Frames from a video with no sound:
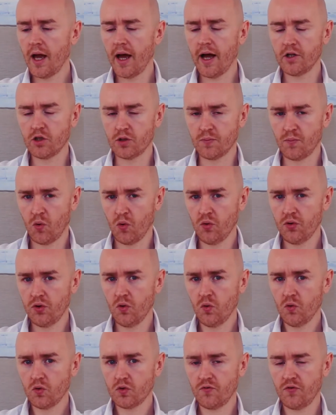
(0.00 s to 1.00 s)
And just put
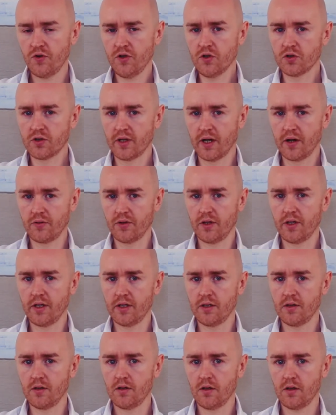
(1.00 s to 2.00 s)
those fears down
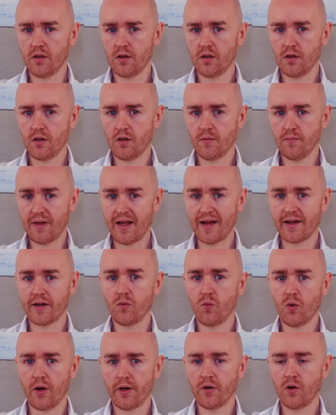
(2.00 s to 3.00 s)
in black
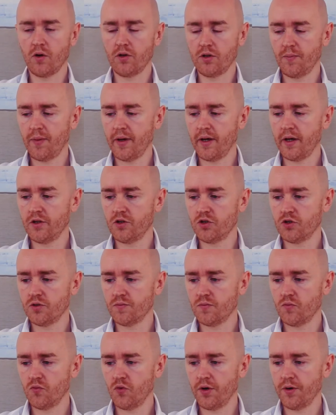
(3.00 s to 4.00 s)
and white on the page,
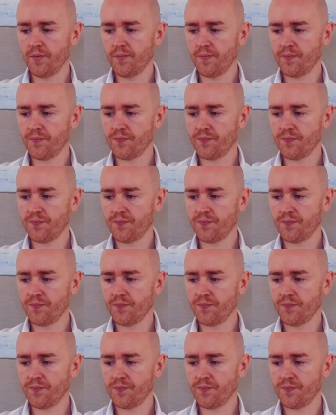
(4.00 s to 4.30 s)
right?